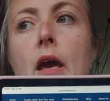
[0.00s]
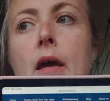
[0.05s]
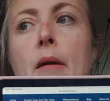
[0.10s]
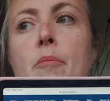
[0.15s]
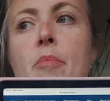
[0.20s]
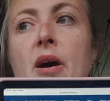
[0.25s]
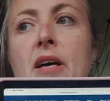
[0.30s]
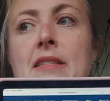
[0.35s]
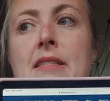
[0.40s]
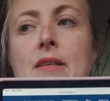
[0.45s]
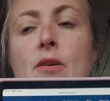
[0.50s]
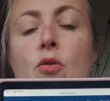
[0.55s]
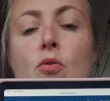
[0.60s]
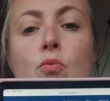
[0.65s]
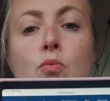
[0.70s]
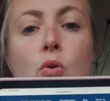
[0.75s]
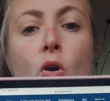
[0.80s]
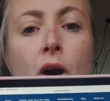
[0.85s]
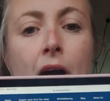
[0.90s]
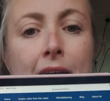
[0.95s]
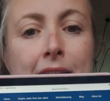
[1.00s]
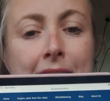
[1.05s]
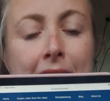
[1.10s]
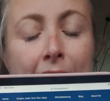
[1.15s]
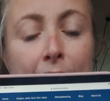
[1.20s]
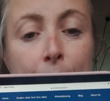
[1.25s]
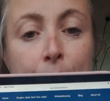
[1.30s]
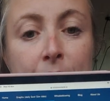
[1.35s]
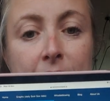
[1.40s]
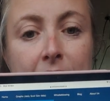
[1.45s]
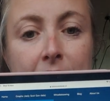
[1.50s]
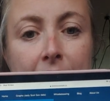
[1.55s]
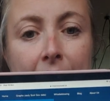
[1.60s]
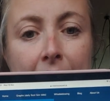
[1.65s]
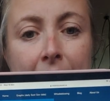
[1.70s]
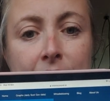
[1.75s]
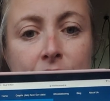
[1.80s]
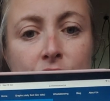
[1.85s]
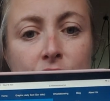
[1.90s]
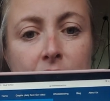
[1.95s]
But what has happened
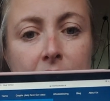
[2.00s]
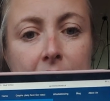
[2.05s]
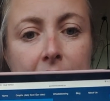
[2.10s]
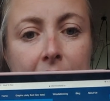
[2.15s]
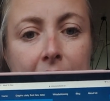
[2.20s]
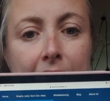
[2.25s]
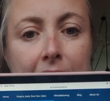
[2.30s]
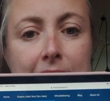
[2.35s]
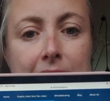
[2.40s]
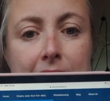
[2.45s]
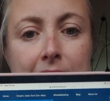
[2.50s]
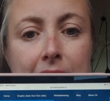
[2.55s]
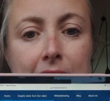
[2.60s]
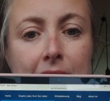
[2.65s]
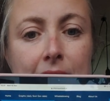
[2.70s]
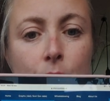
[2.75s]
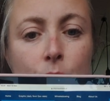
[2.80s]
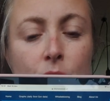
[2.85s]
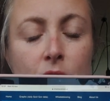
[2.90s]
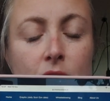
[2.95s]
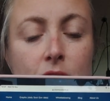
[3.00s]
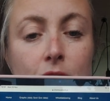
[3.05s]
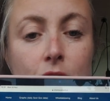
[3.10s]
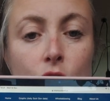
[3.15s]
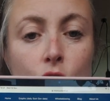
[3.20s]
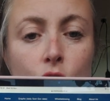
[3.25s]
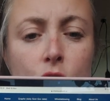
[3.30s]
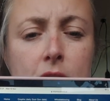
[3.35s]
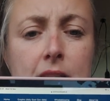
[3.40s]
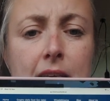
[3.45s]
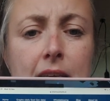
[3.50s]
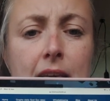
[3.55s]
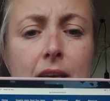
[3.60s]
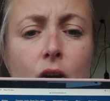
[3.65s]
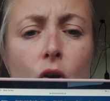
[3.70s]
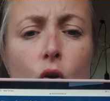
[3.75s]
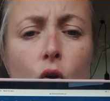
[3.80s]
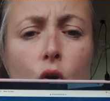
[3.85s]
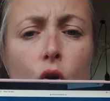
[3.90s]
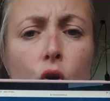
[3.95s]
latterly is that we're losing